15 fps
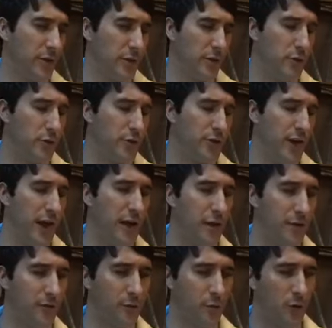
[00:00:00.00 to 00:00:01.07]
you
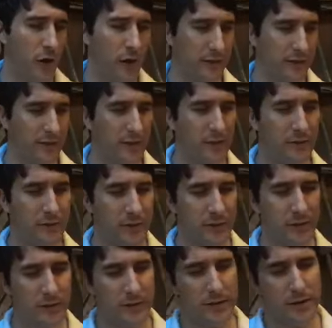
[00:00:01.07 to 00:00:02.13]
care for us,
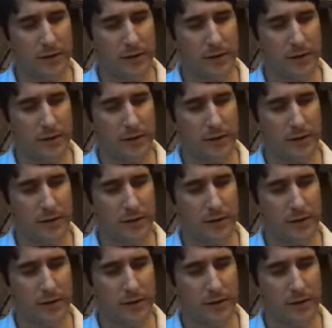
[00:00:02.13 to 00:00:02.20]
even